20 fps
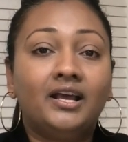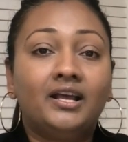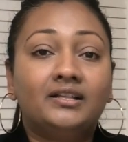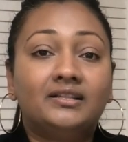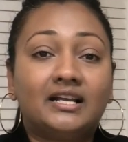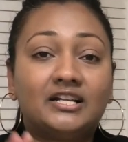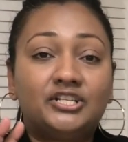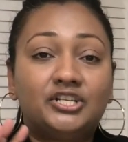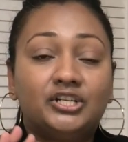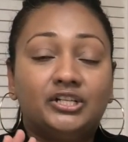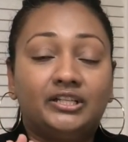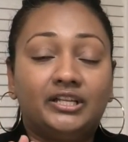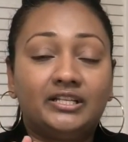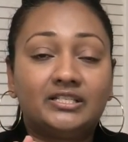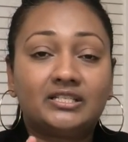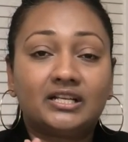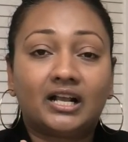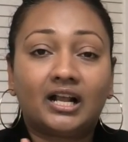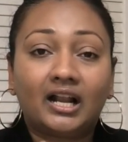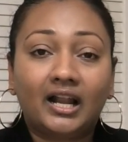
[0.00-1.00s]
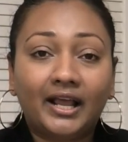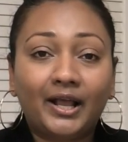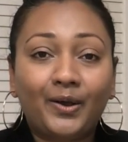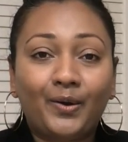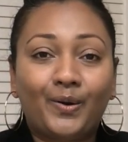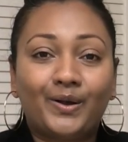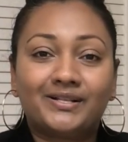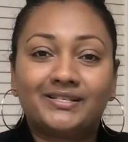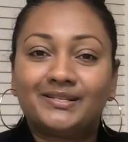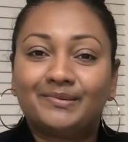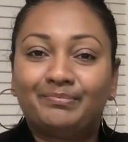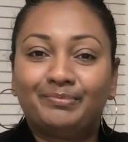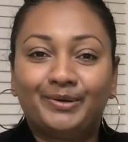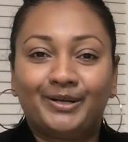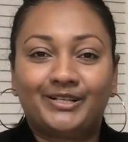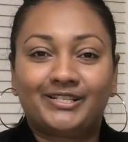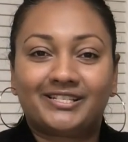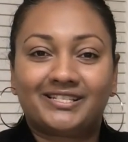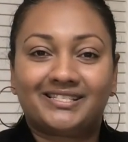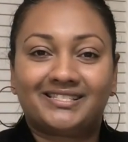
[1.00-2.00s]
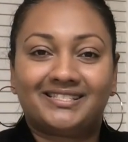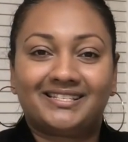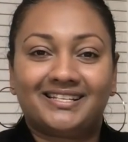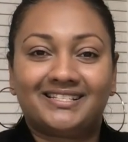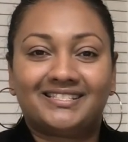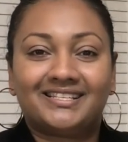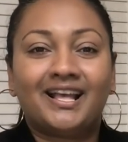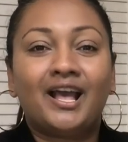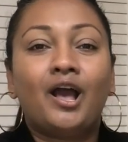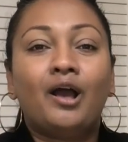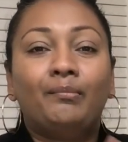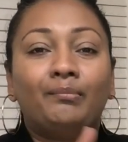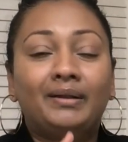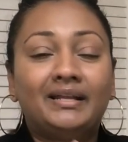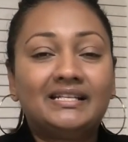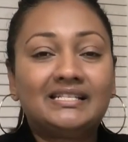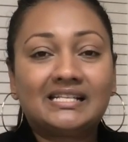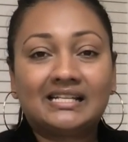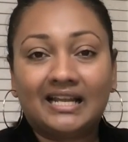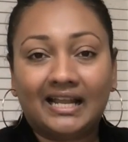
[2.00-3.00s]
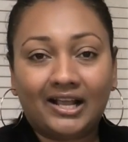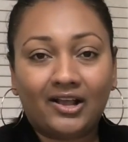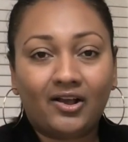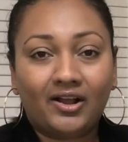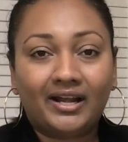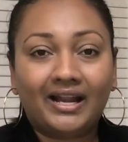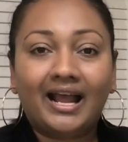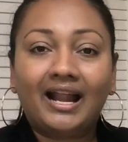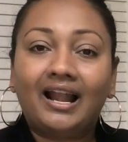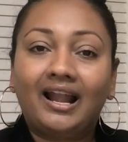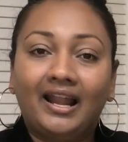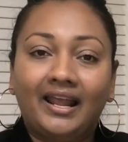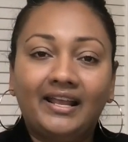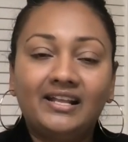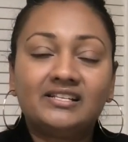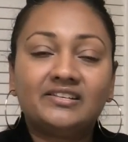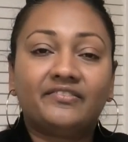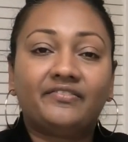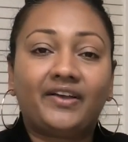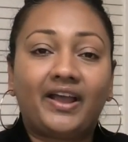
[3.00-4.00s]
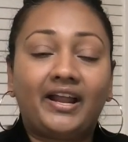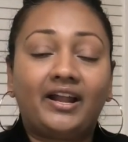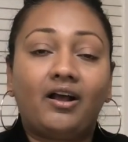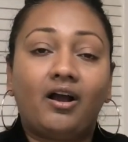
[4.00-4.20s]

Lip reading: that you'll need to click on to purchase this. Please click on that link to find